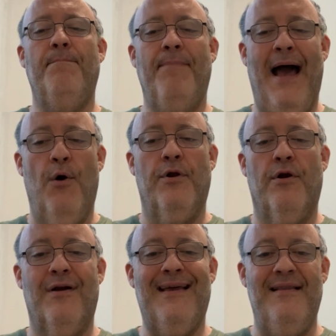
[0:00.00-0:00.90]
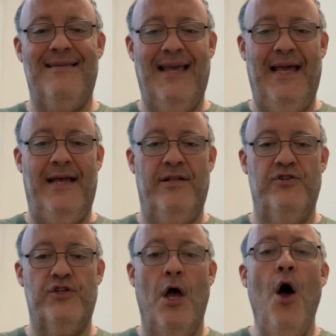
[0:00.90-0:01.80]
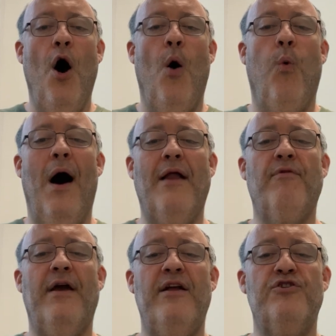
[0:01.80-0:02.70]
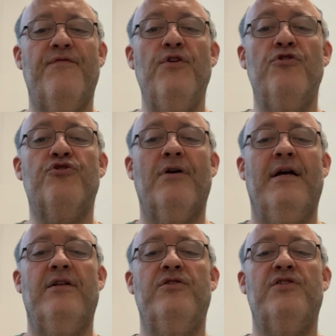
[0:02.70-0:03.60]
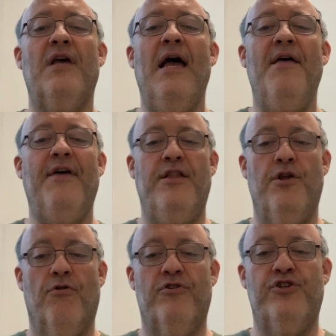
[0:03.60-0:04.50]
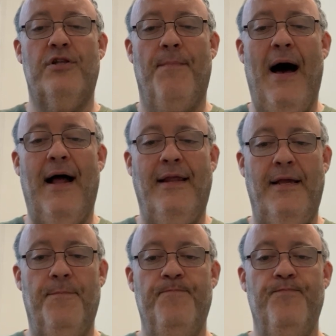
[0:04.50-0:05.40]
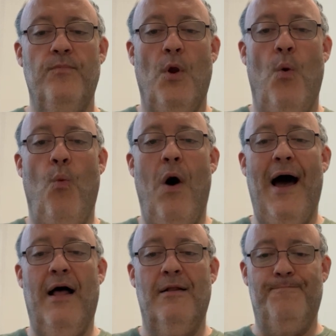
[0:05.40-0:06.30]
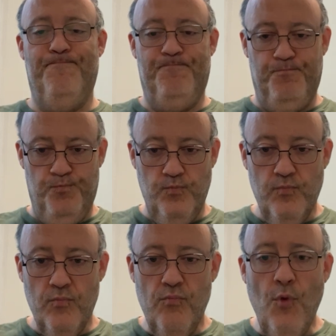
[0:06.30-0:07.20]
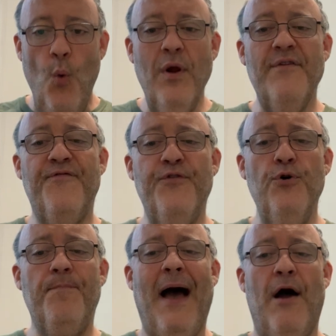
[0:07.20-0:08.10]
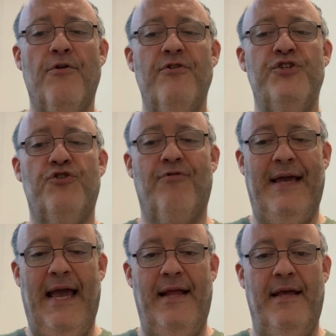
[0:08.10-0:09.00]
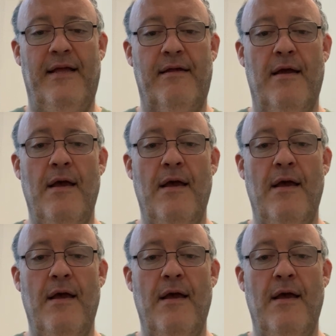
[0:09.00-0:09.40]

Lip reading: powder contains a wide range of nutrients that nourish the body. While when a food powder is created,